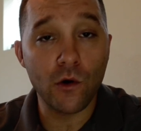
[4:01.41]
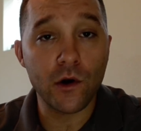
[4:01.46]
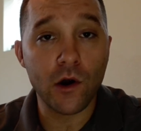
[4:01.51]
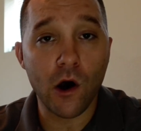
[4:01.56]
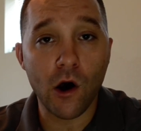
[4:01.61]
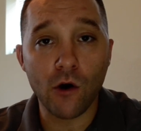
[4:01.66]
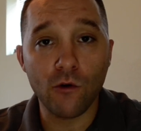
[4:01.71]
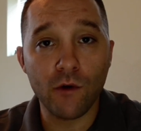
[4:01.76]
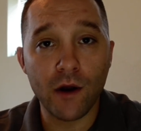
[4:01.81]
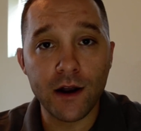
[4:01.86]

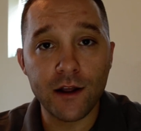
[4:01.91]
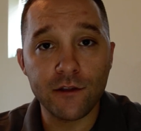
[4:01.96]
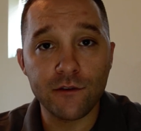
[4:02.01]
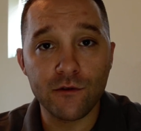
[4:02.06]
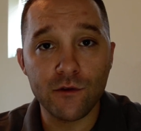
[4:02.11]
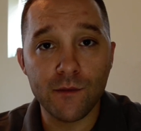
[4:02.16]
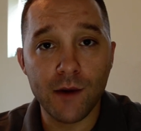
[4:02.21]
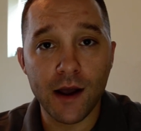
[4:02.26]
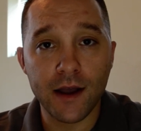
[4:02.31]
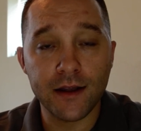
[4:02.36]
already through
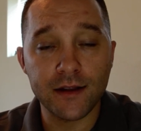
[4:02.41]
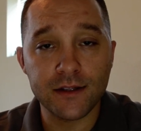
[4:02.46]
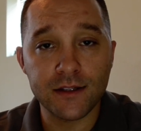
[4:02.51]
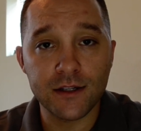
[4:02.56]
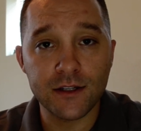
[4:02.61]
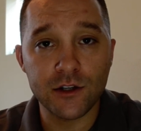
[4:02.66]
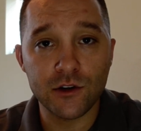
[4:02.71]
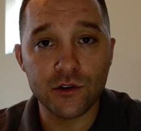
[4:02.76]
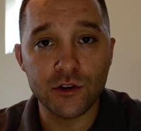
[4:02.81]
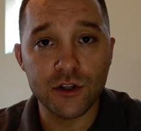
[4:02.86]
my
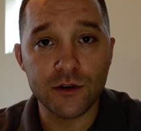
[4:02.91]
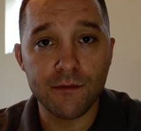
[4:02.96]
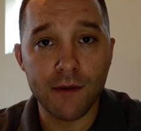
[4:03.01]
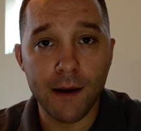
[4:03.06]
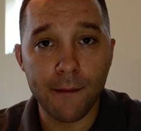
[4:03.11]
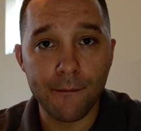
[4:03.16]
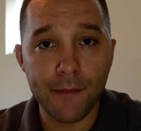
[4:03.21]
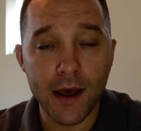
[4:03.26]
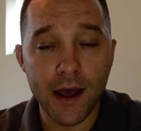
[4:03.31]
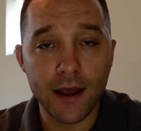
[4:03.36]
institution, my
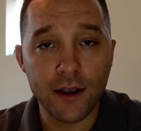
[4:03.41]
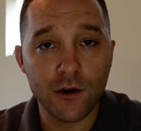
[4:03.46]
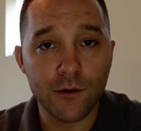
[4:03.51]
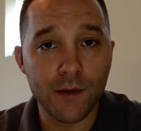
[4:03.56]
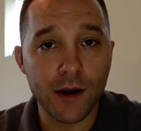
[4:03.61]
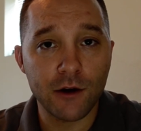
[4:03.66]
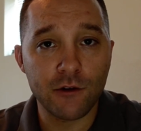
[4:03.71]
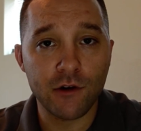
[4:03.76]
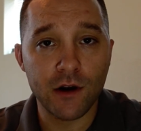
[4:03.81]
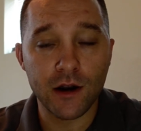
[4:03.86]
bank or my
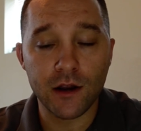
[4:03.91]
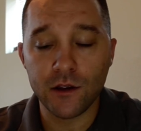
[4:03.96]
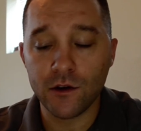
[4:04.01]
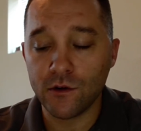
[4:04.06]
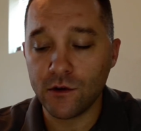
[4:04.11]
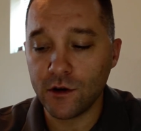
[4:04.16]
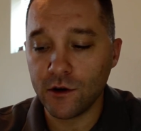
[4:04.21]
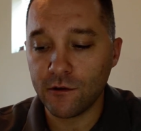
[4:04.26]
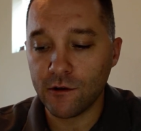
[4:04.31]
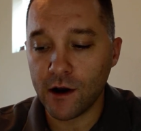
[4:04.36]
credit
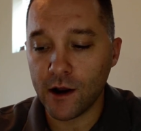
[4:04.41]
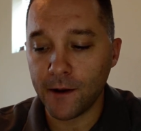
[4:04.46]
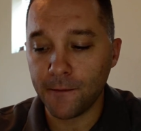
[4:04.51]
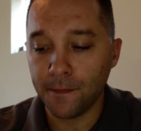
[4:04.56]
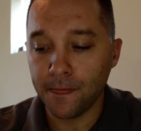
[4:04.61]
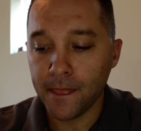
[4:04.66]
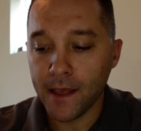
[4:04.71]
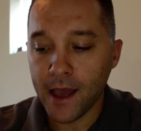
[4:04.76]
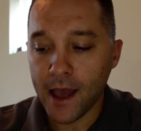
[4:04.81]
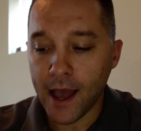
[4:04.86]
union, right?
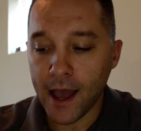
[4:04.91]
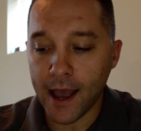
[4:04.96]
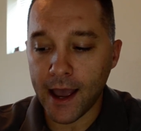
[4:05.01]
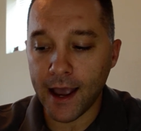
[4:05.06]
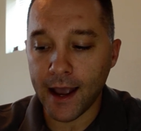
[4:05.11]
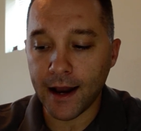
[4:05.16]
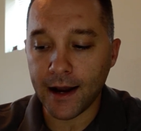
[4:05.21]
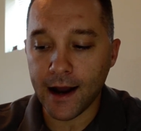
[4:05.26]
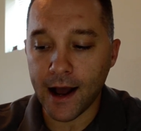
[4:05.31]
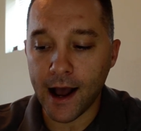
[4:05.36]

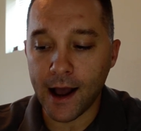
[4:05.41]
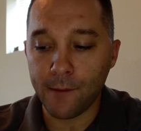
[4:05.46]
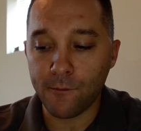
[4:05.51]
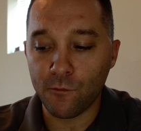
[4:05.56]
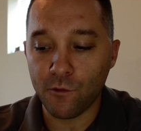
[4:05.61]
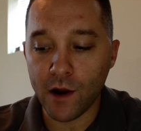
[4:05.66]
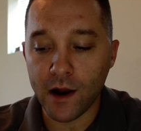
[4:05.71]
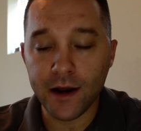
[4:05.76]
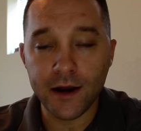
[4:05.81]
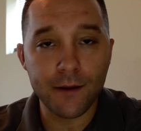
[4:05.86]
And I'm
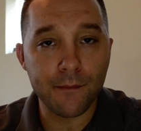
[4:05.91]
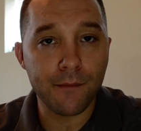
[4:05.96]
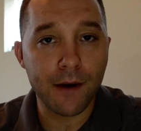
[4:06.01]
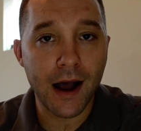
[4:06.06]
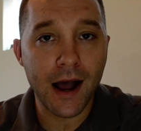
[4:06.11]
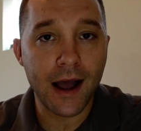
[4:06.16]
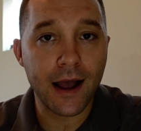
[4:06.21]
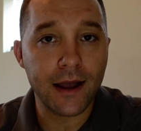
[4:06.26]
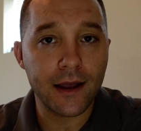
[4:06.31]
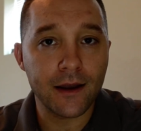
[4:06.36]
ready to
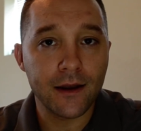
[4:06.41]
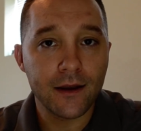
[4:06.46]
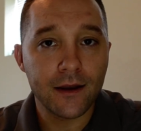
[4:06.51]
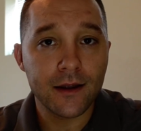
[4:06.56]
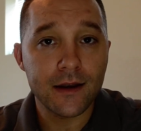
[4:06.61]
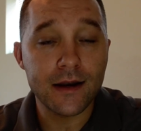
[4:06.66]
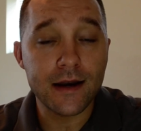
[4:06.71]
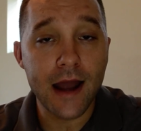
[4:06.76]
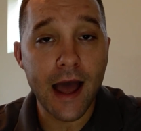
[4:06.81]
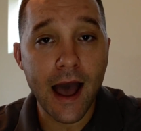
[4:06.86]
buy
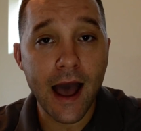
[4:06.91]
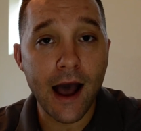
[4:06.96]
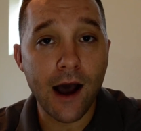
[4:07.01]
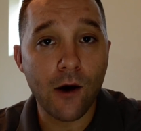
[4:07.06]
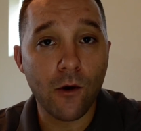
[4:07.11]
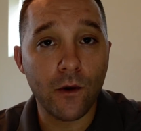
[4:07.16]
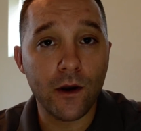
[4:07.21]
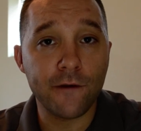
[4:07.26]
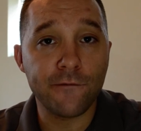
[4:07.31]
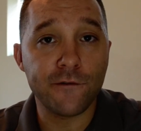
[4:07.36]

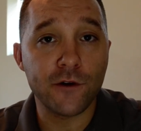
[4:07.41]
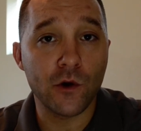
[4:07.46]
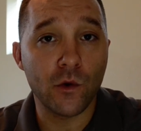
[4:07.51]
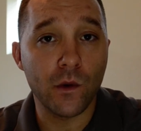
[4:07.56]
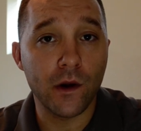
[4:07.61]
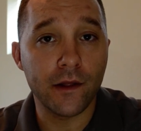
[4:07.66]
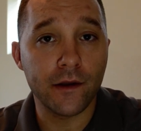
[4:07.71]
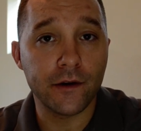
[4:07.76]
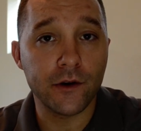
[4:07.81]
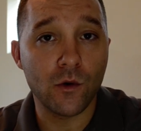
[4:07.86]
now if you're
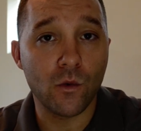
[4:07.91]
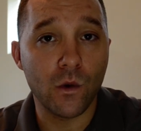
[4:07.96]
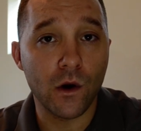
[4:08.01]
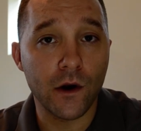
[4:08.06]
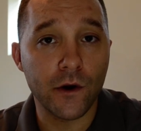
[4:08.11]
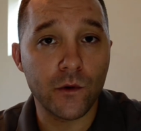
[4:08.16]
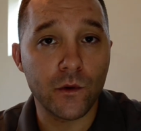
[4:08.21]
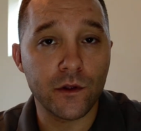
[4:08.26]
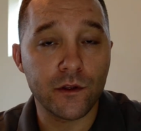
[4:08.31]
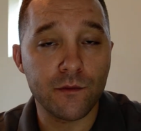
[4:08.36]
willing to
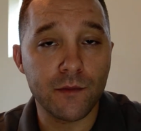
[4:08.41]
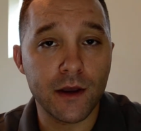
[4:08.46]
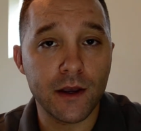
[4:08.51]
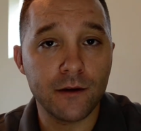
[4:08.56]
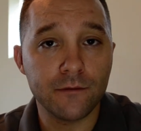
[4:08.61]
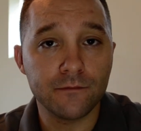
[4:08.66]
work with me.